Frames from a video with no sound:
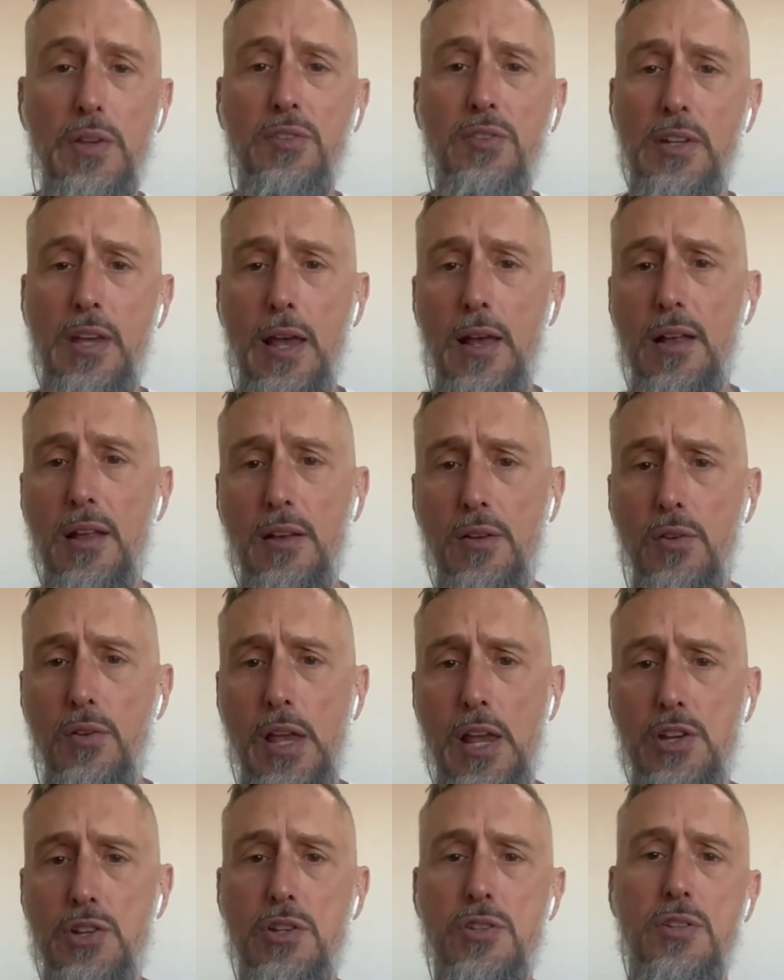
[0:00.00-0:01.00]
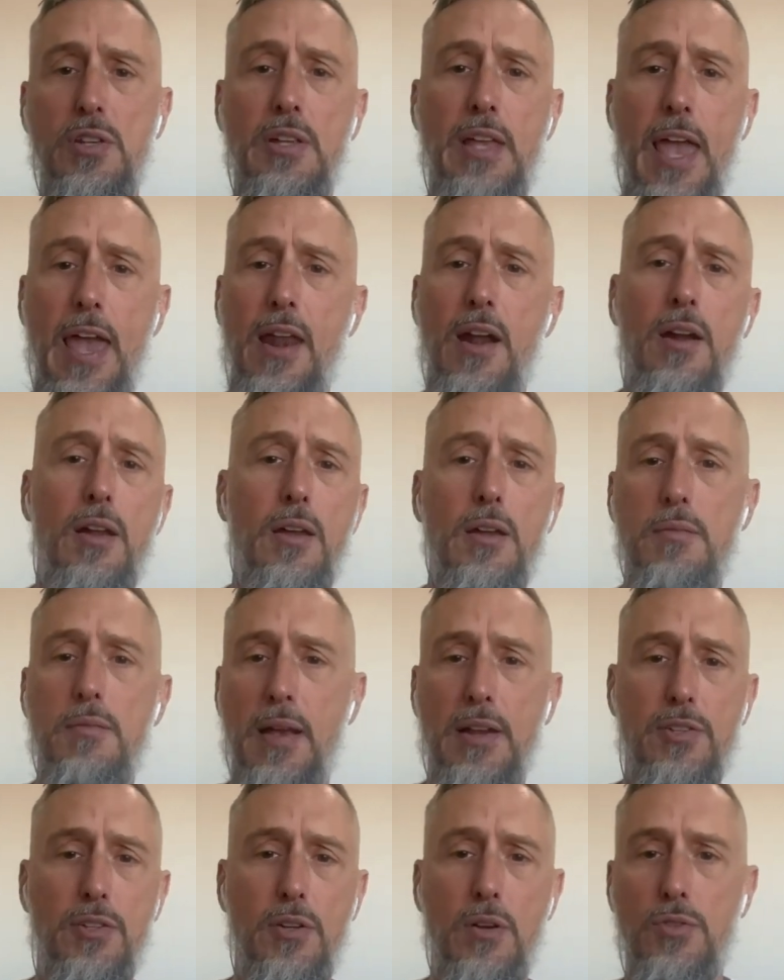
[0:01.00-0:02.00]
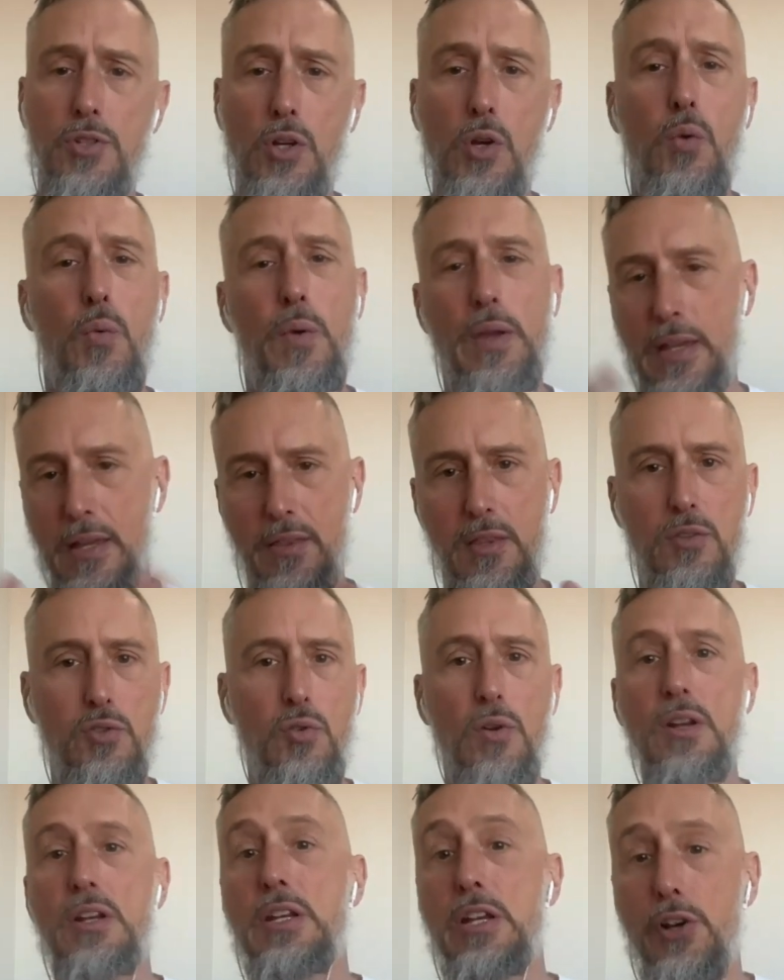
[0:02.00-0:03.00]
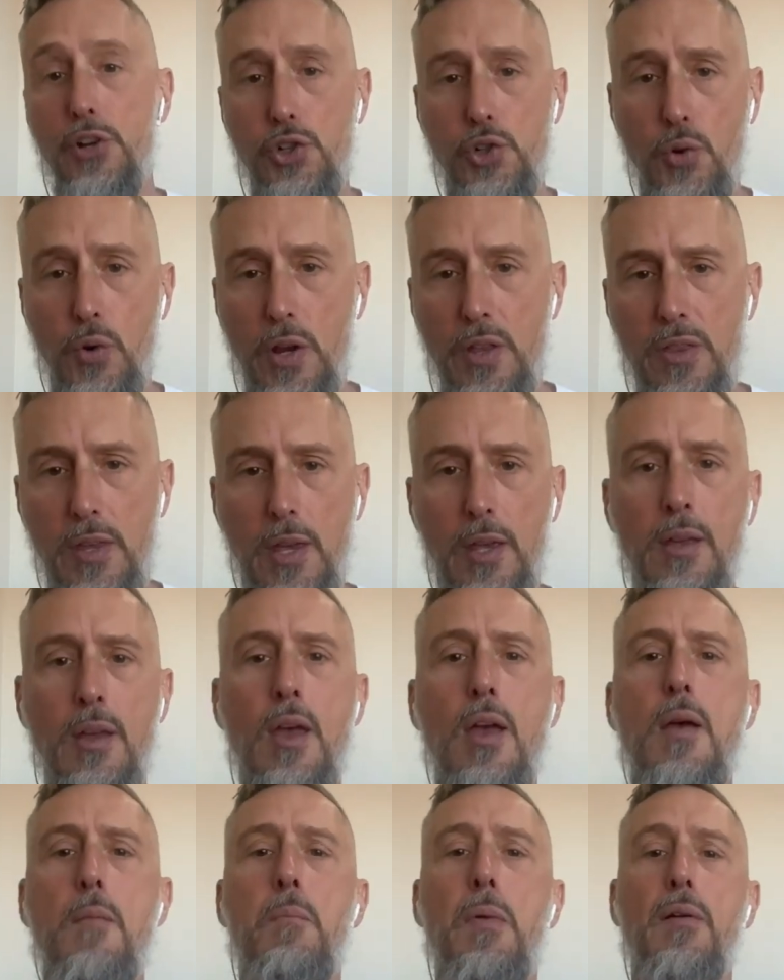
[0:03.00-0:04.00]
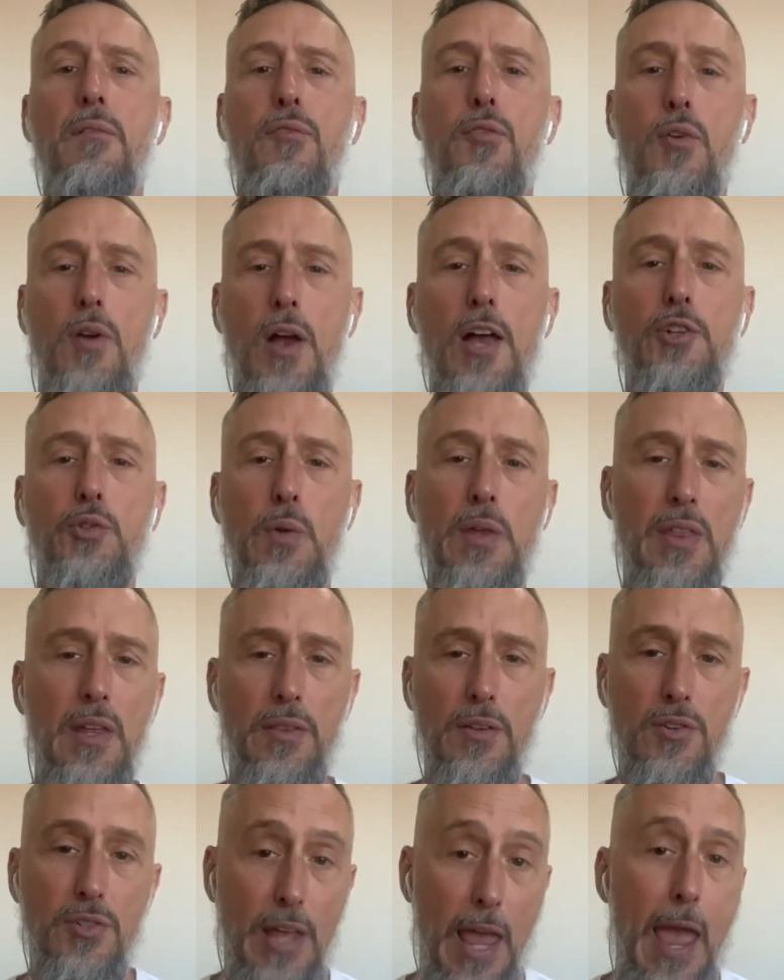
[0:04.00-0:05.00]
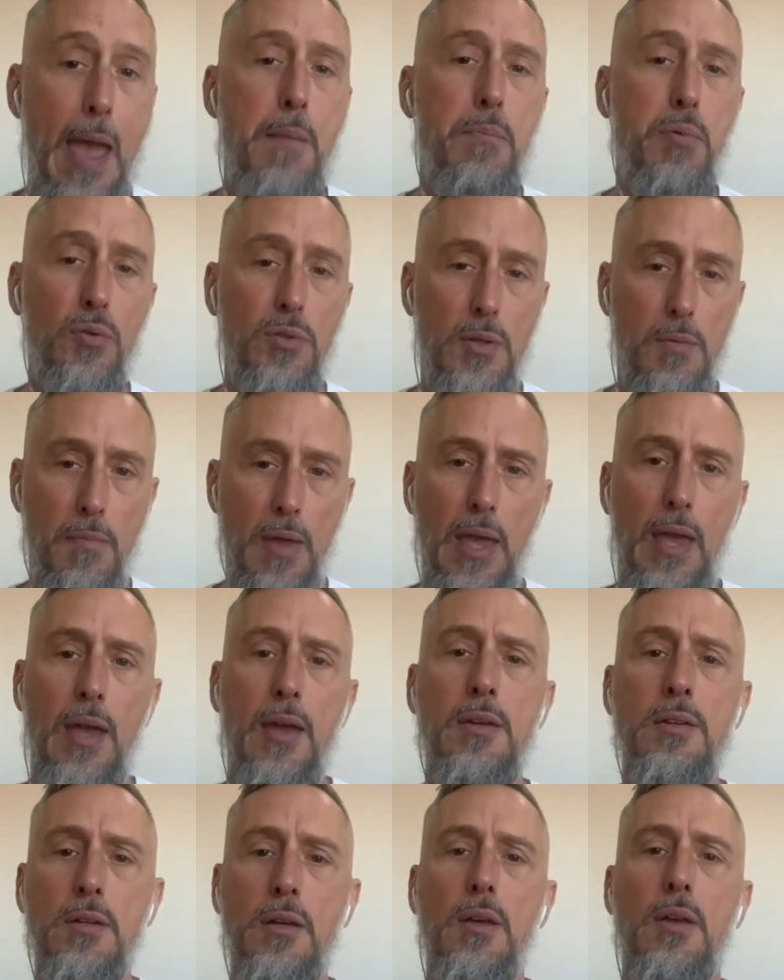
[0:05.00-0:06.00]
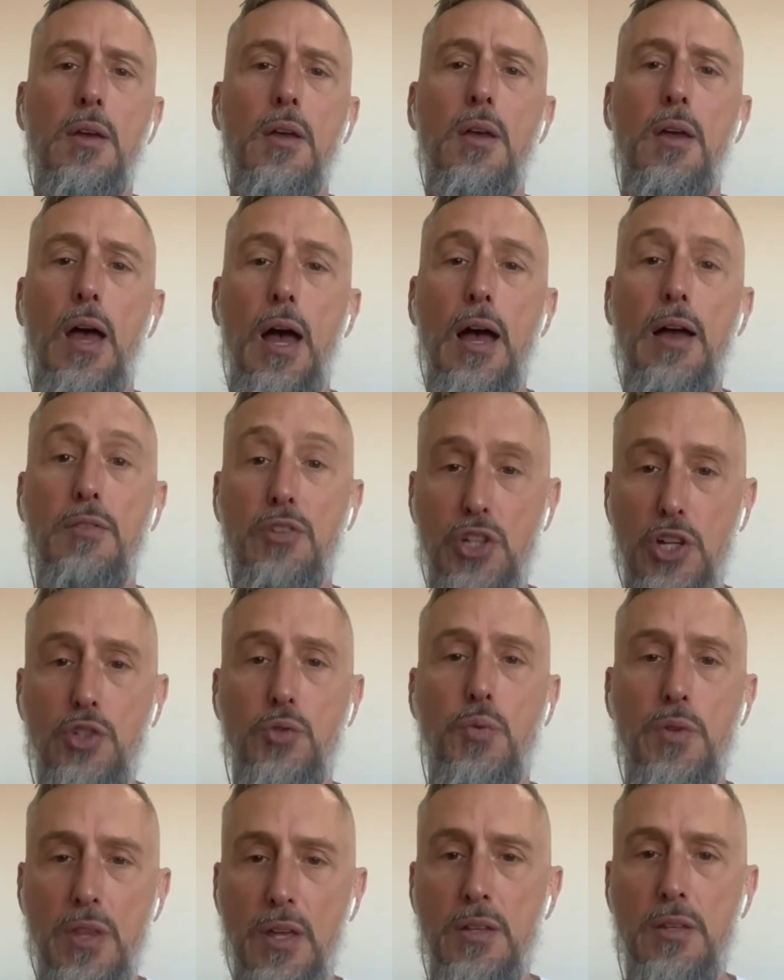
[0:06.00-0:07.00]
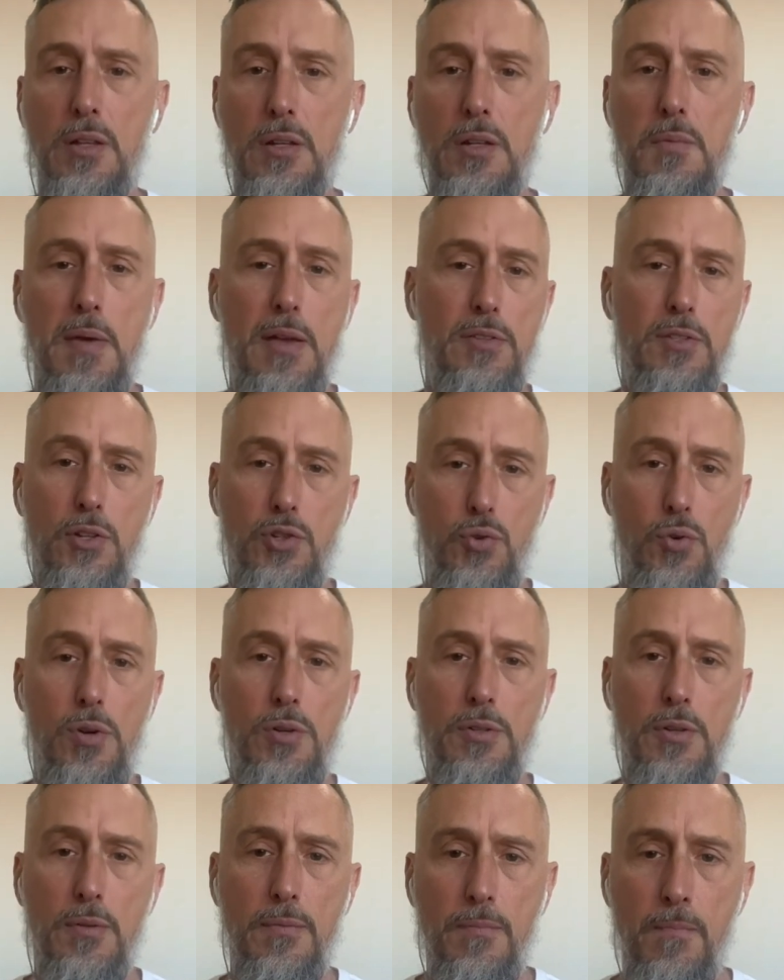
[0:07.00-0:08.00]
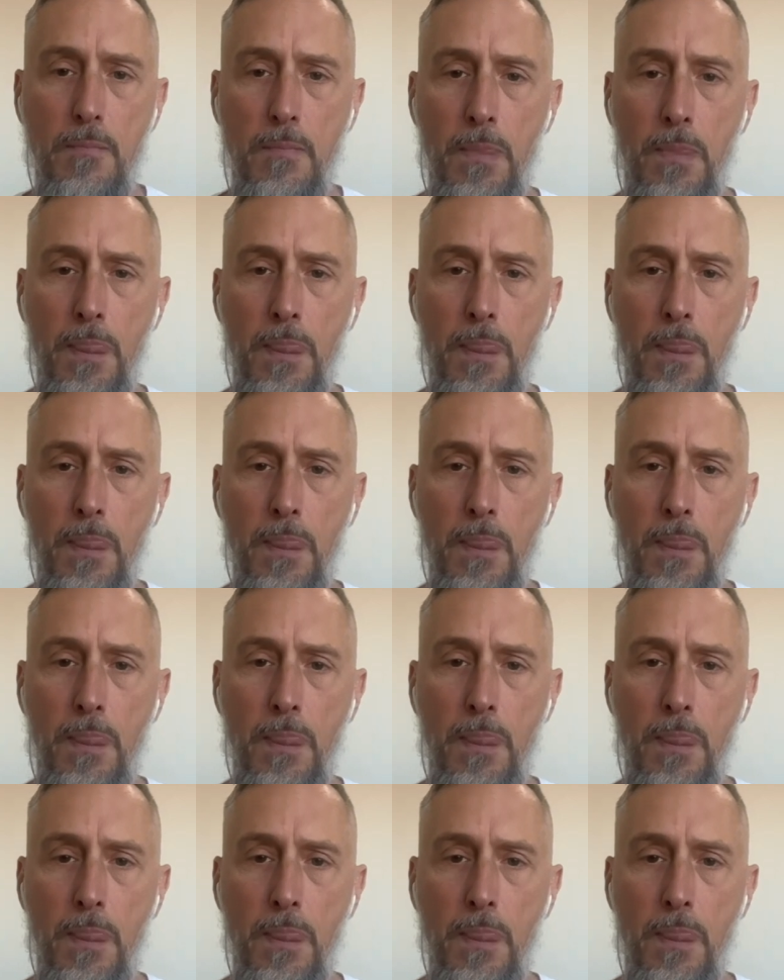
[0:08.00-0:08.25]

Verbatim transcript: We see locations in Canada and Mexico too, and we get the sort of nearshoring thing. But for us, we think there's ample demand uh, just within the domestic shores.